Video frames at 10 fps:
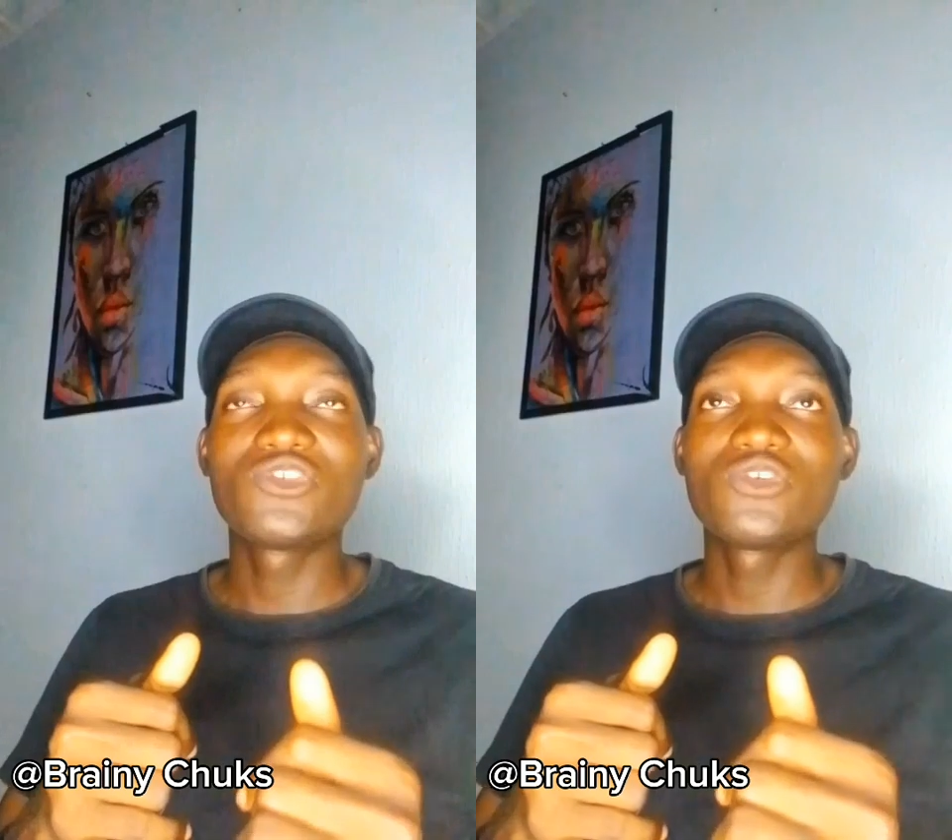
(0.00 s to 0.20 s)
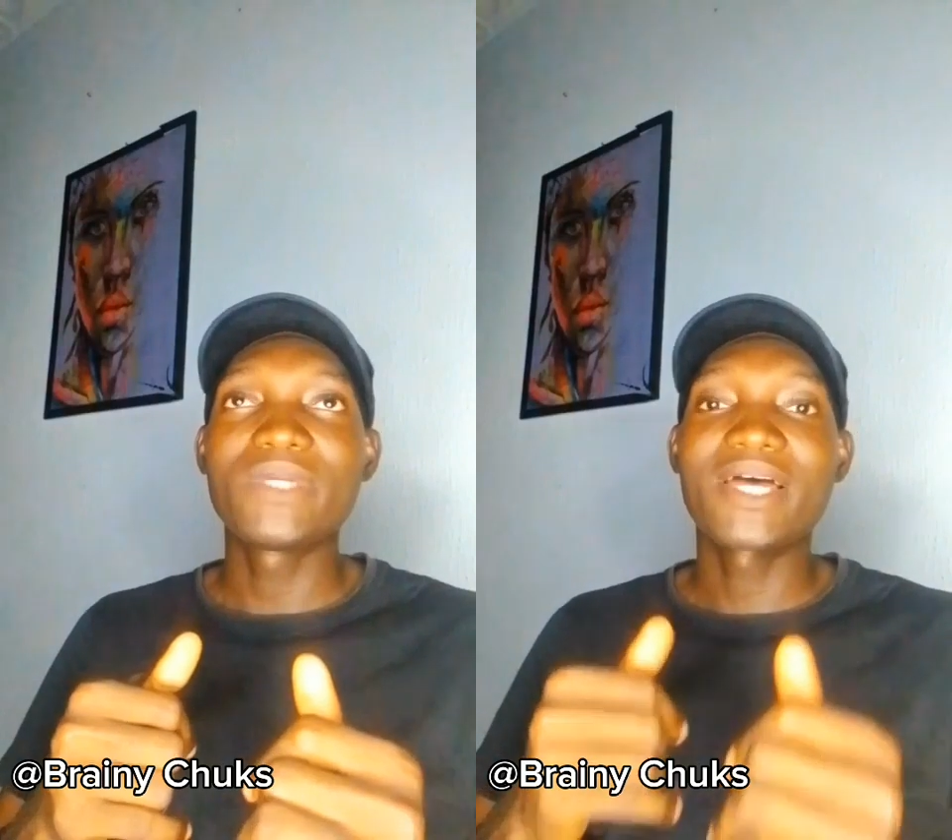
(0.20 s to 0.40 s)

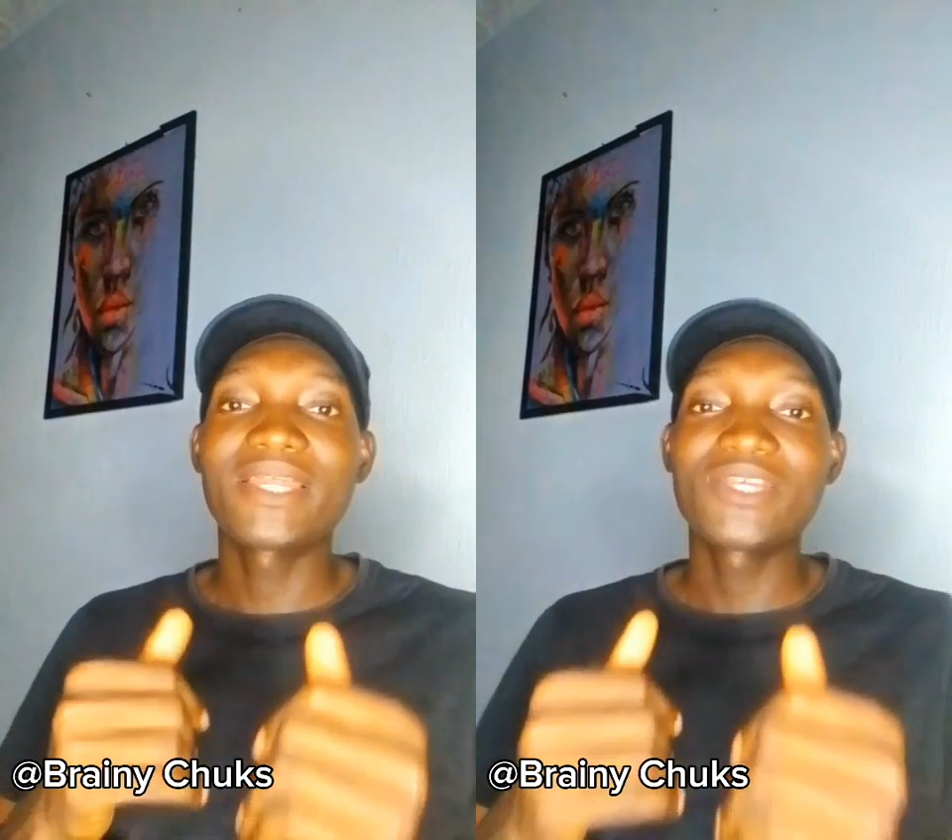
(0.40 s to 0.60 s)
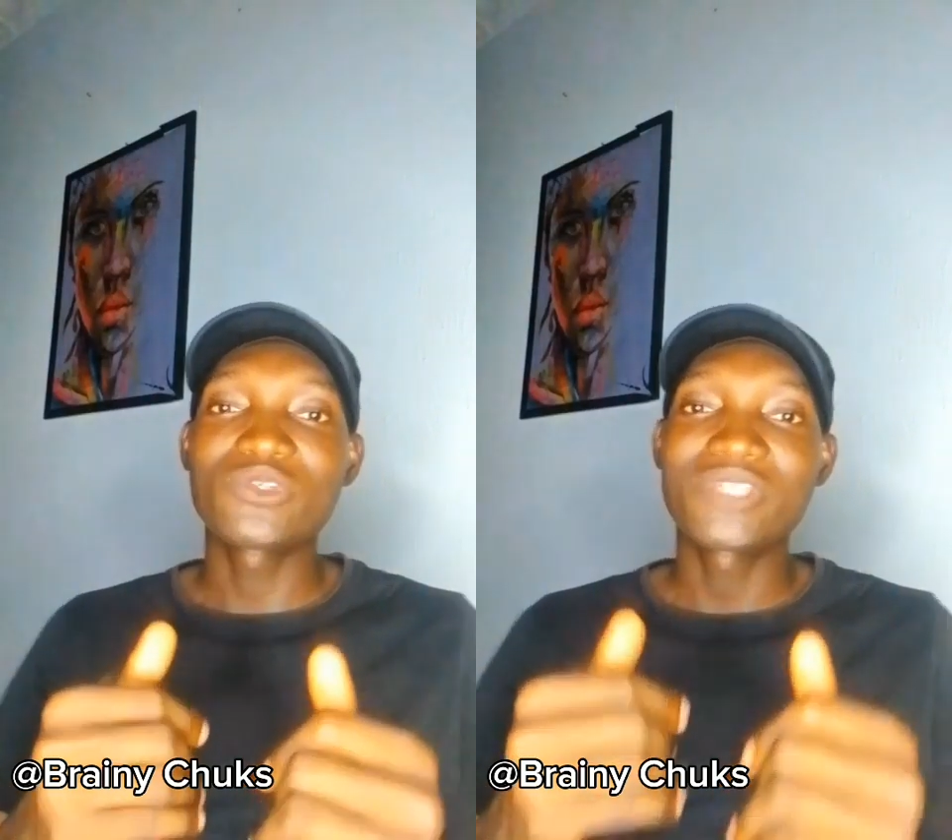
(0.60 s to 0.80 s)
it should be
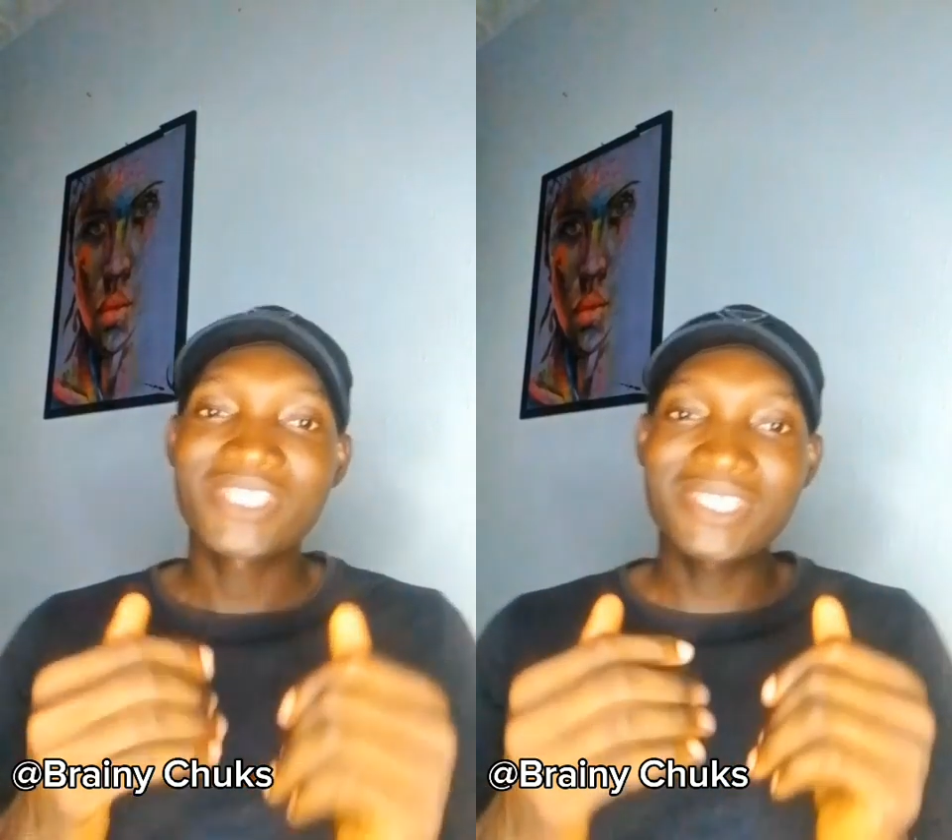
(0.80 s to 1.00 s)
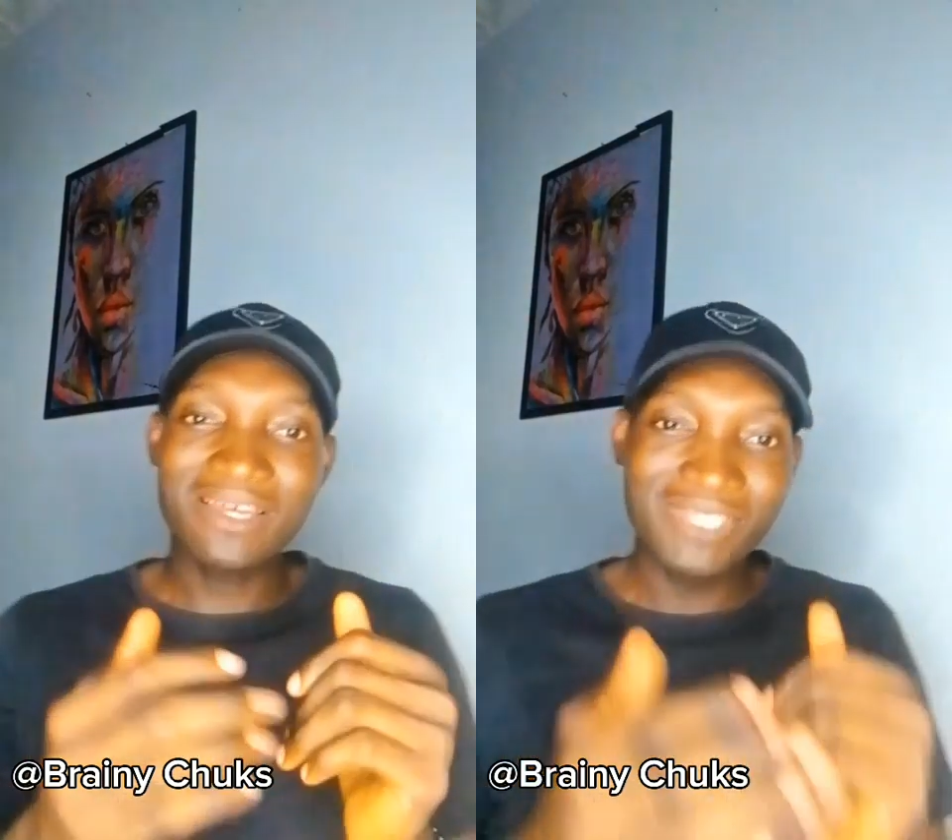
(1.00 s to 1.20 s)
added to the
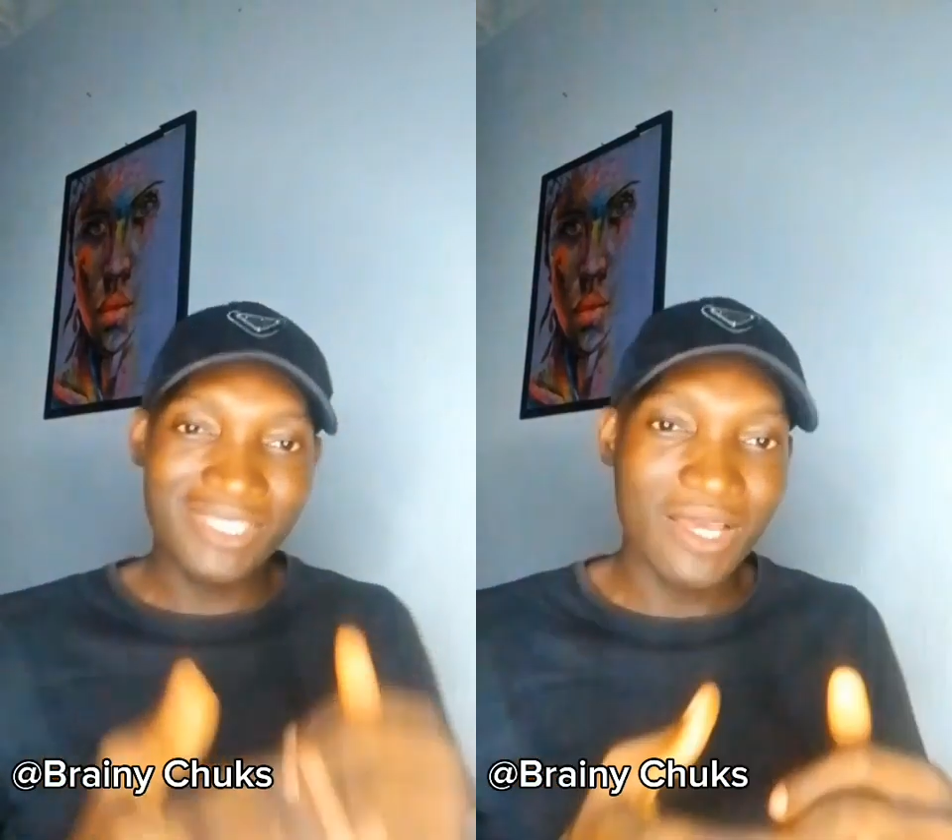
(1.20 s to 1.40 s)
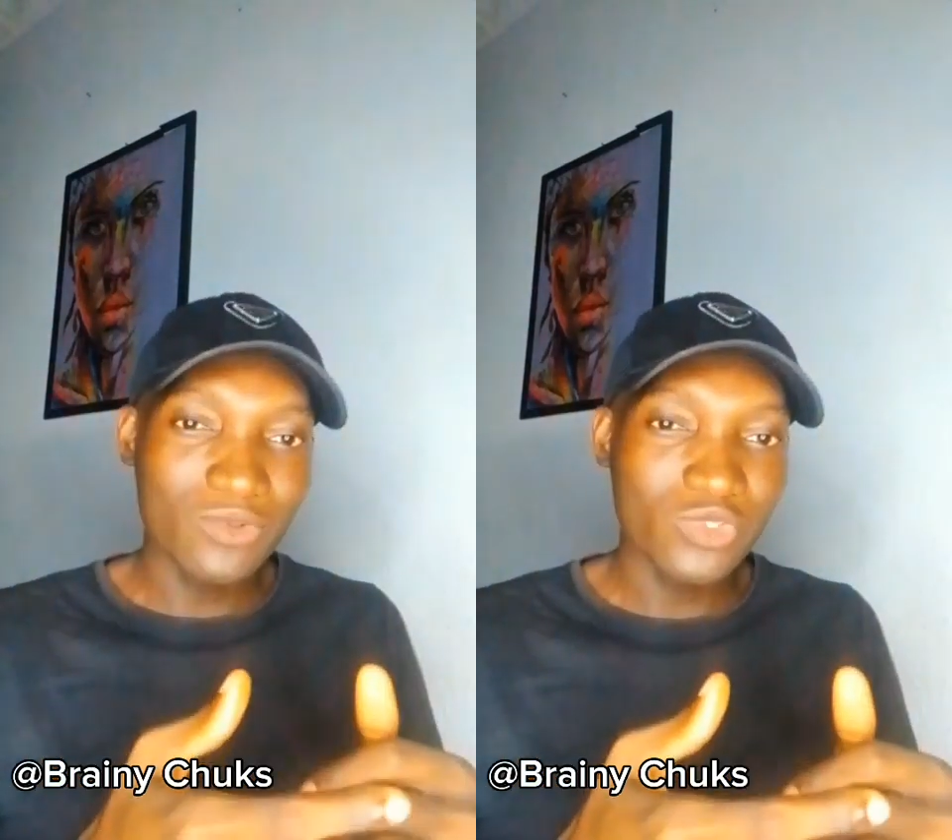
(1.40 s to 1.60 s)

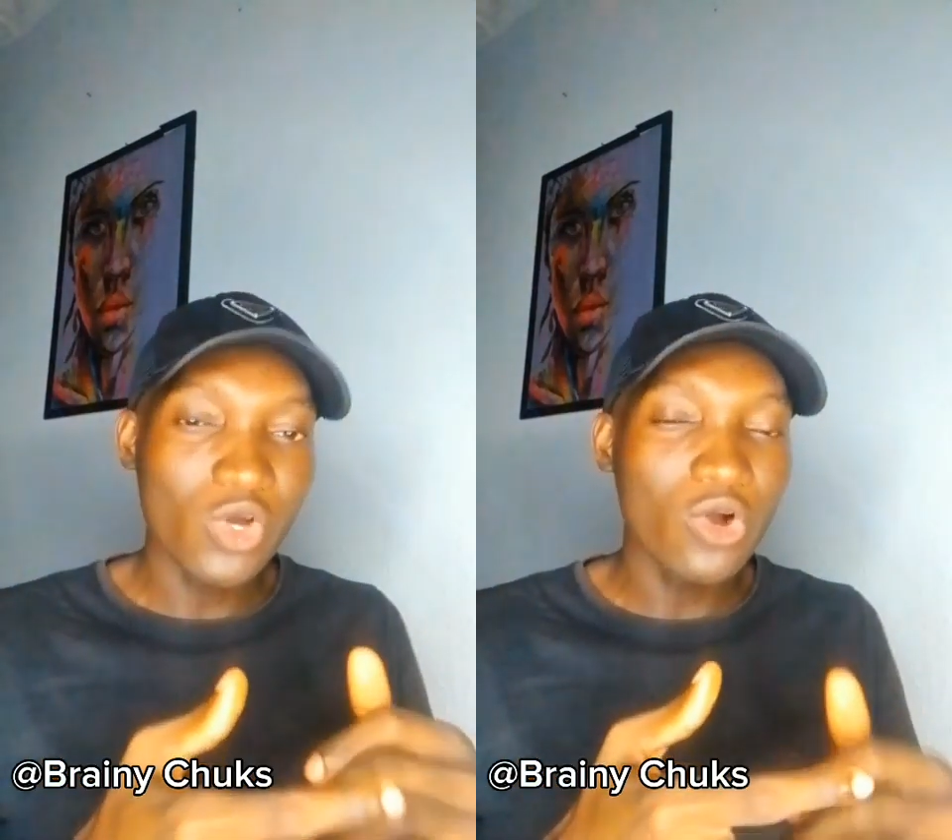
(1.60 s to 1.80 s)
south-south